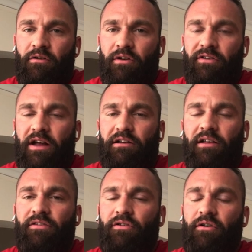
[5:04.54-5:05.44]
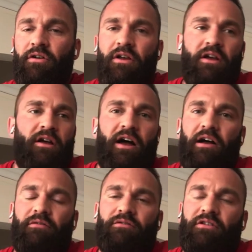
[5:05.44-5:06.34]
all his athletes. So
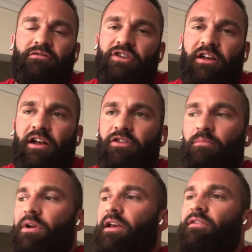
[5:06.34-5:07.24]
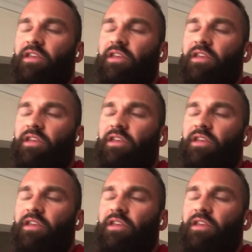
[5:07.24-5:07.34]
I checked out the place.